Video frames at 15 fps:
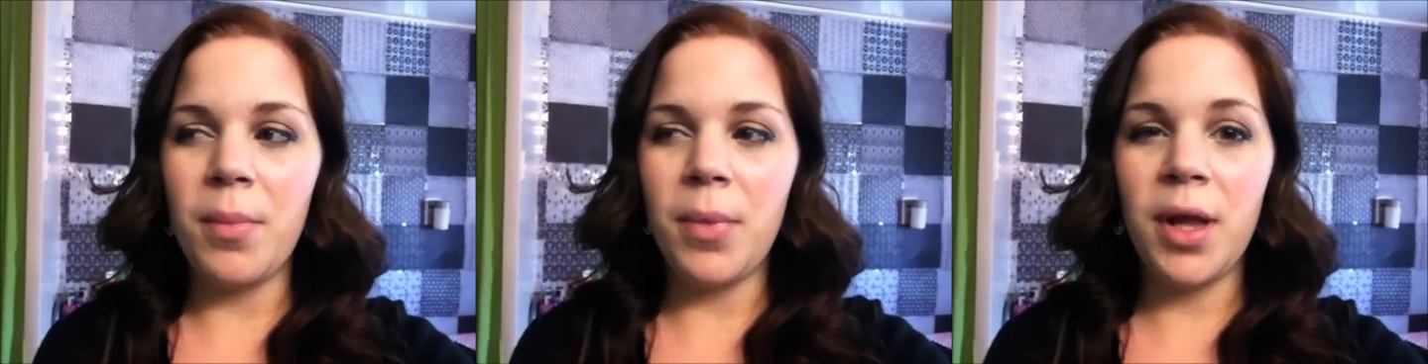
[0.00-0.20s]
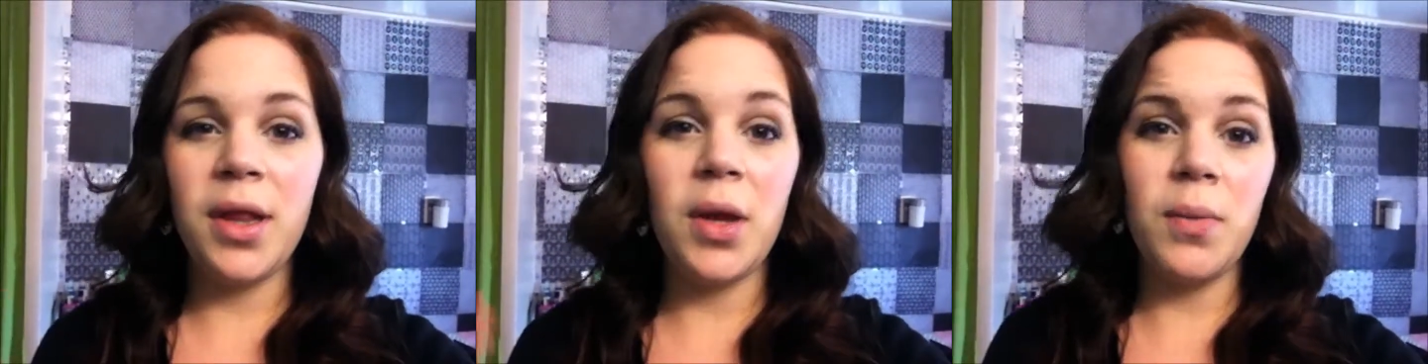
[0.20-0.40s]

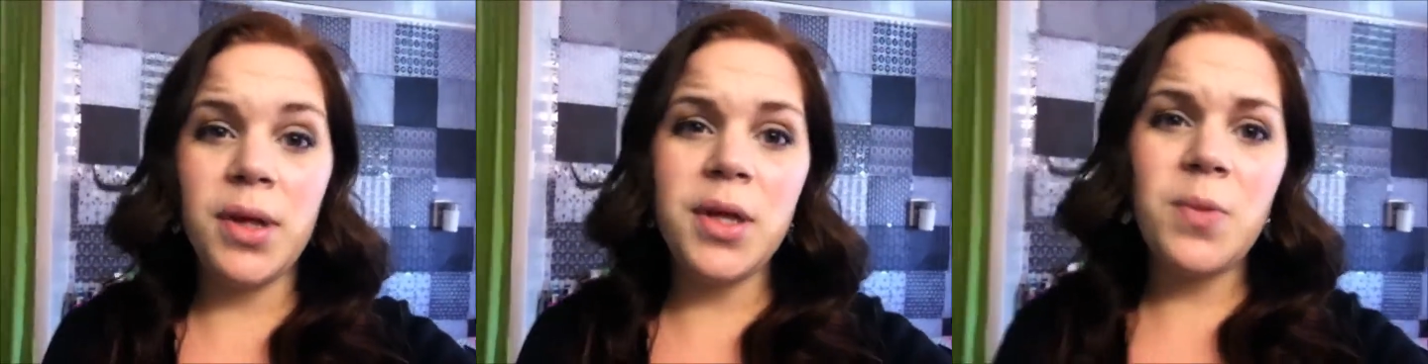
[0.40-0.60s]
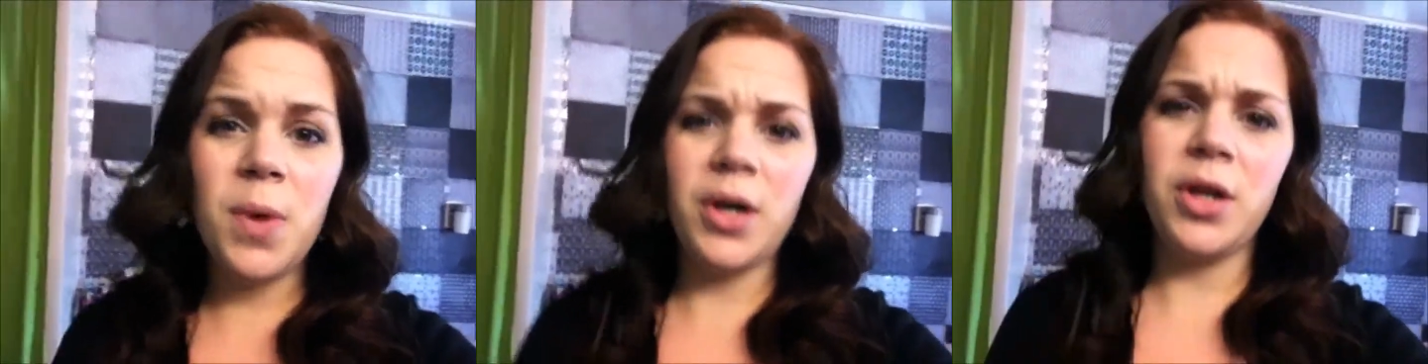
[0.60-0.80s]
because um, I
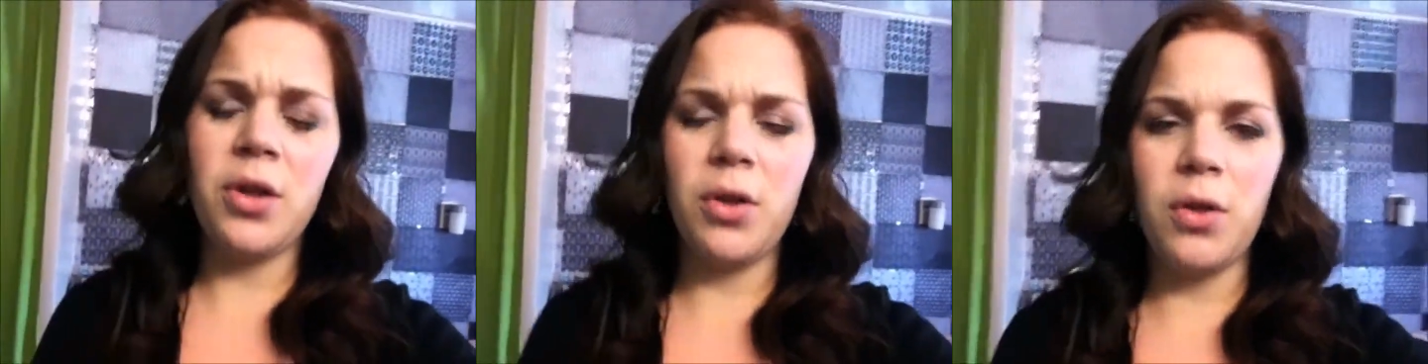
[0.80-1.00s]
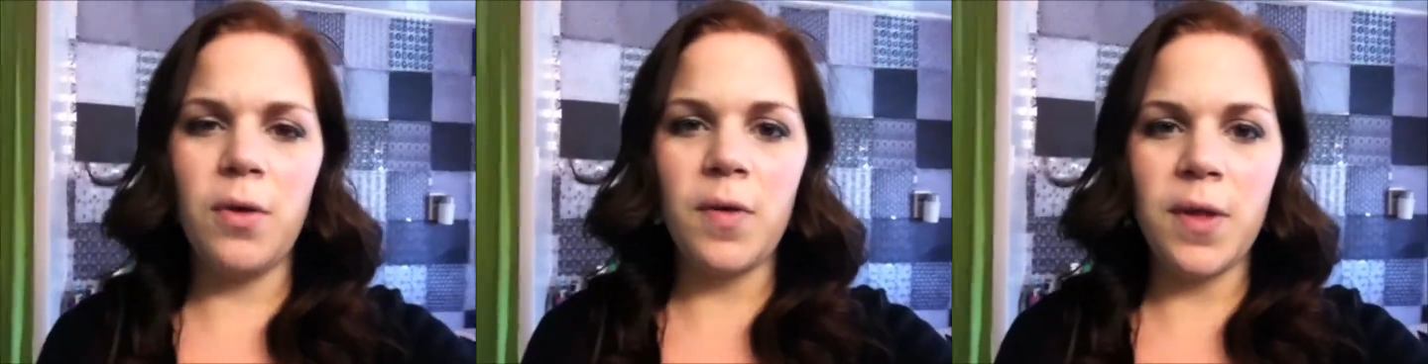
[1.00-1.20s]
really
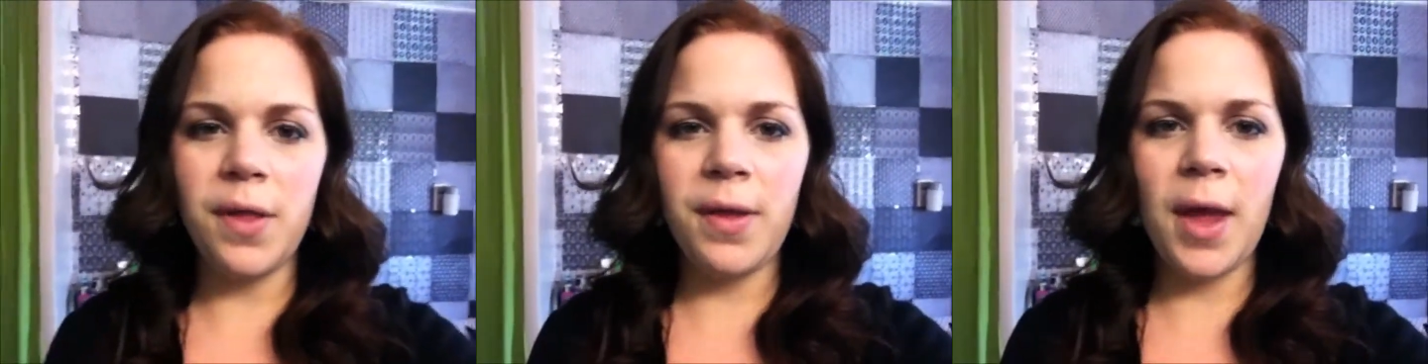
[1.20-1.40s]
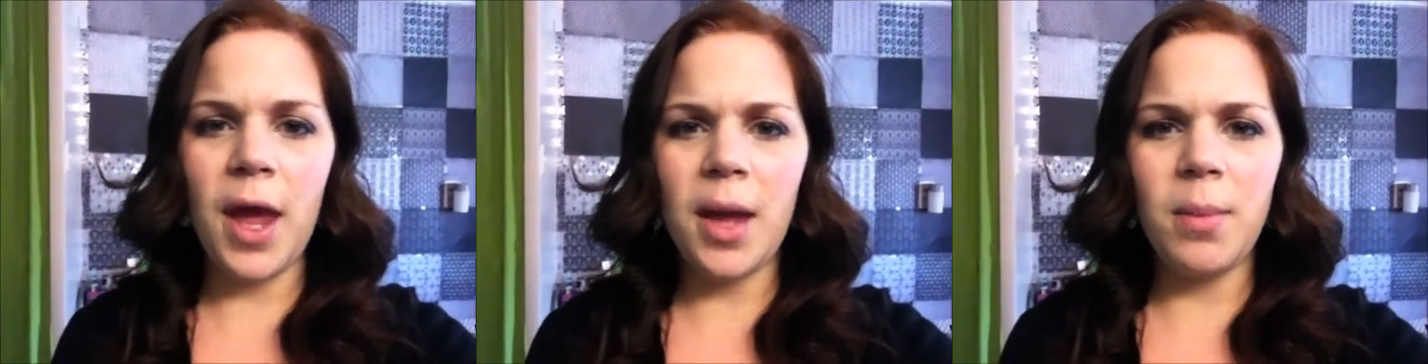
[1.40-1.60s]
wanted to do
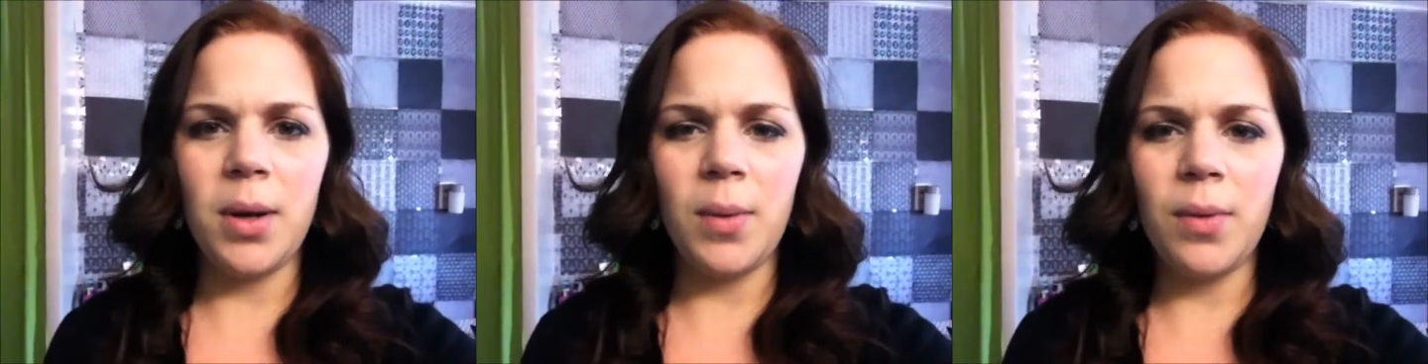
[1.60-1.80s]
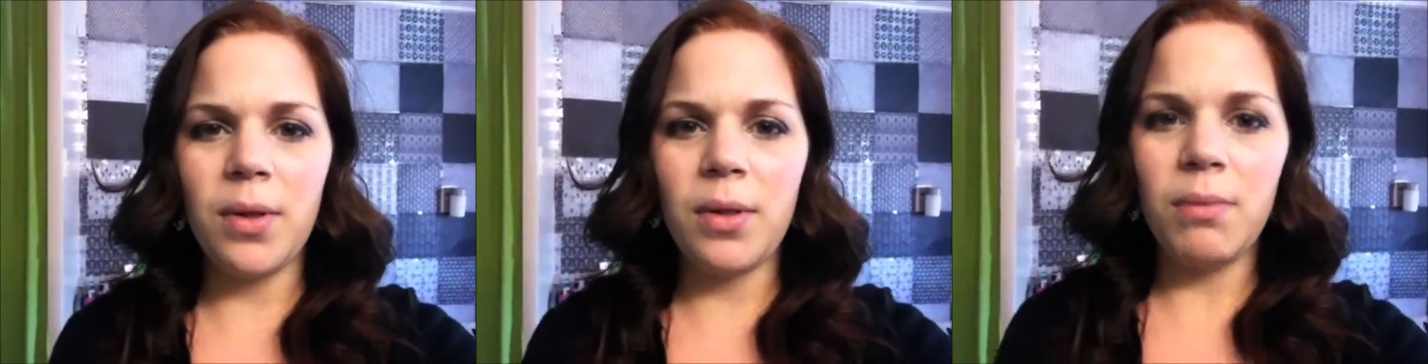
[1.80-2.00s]
this tag
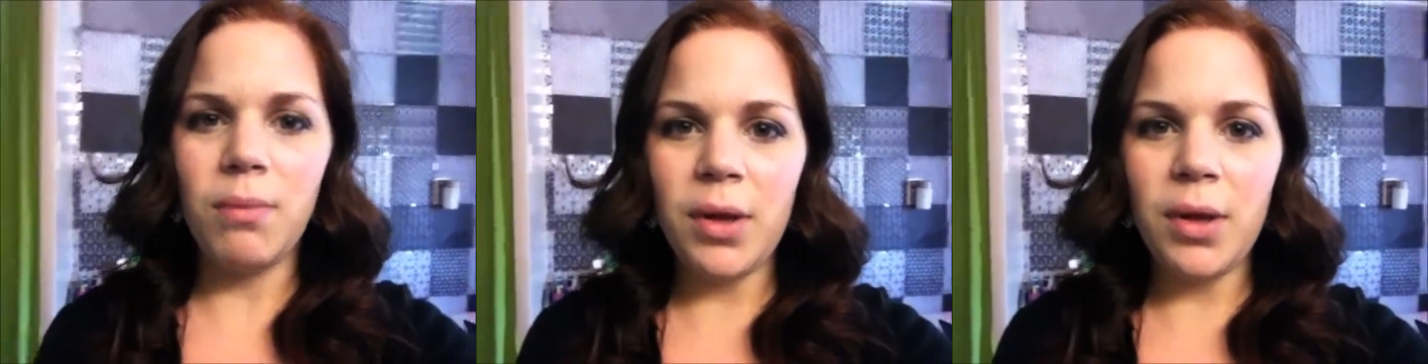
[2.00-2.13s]
but it was